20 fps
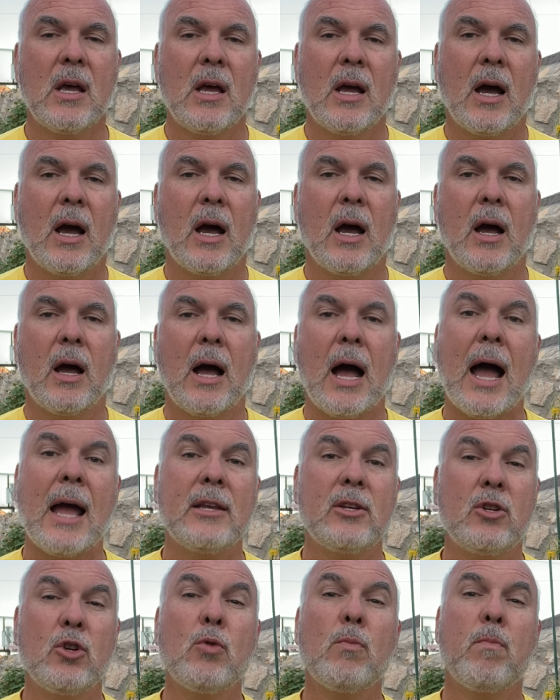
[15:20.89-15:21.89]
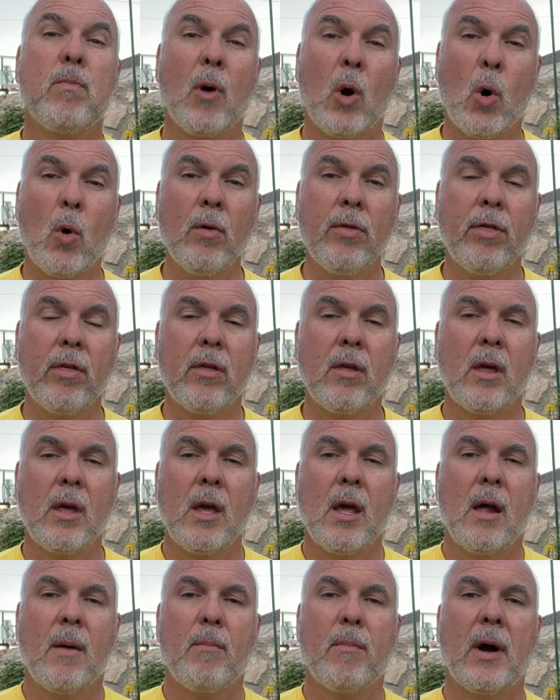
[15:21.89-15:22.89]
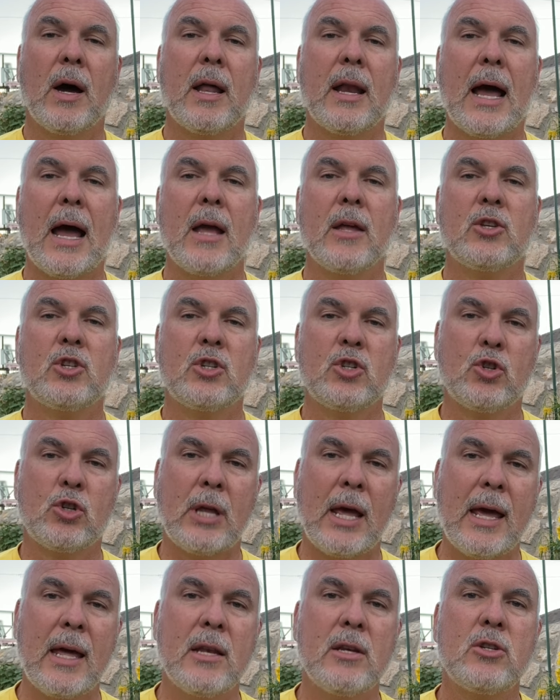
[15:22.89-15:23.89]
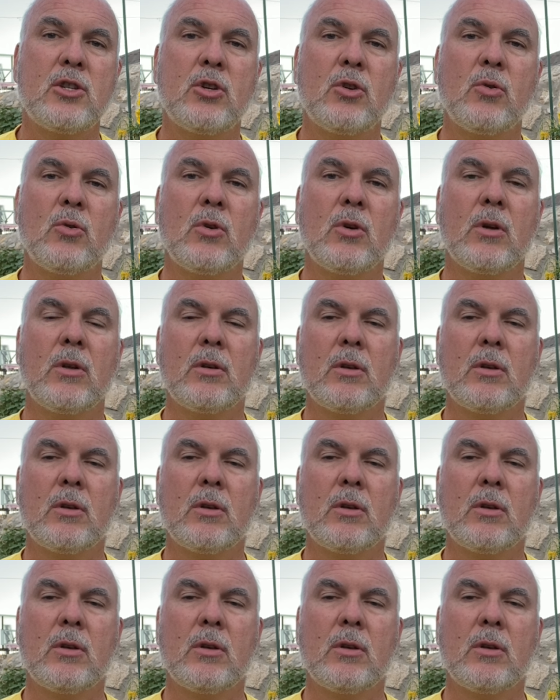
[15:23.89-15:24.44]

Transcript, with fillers: I do both, but I tend to